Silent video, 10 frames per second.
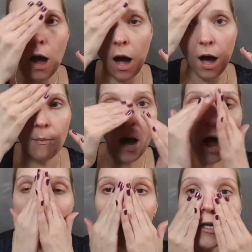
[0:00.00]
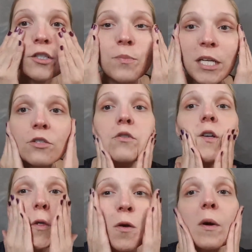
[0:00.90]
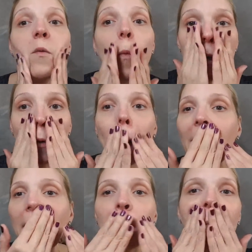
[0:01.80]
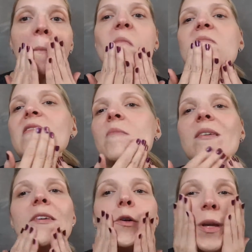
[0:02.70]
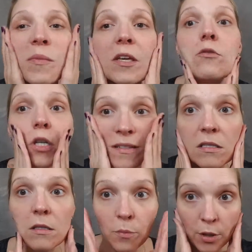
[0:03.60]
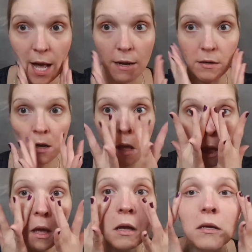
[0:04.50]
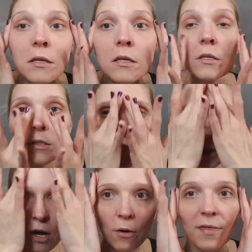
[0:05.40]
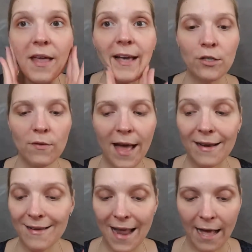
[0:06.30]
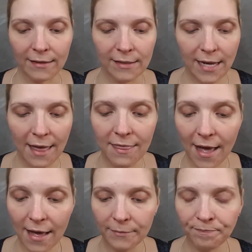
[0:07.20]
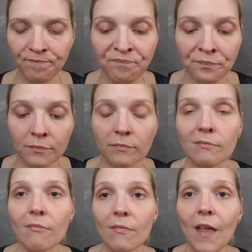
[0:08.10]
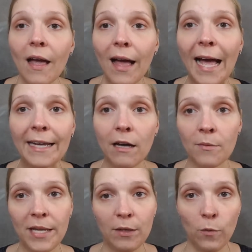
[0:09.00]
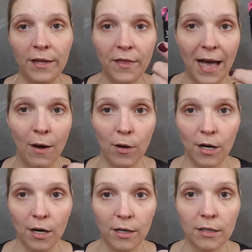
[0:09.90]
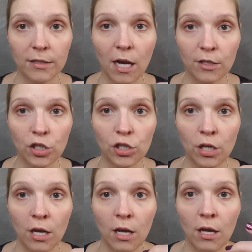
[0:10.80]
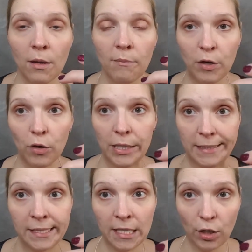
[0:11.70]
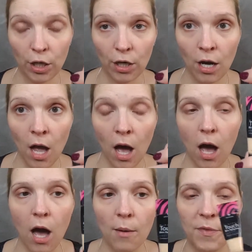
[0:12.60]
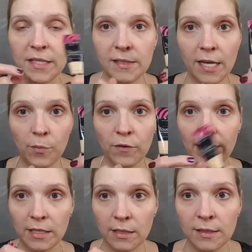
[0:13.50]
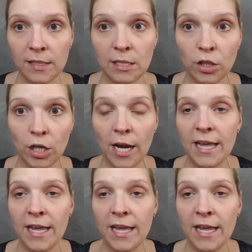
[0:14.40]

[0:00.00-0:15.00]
harsh because you also don't want to wipe away the BB cream that you just put on. So I do that next, and then I come in with our Touch Mineral Concealer. This Skin Perfecting Concealer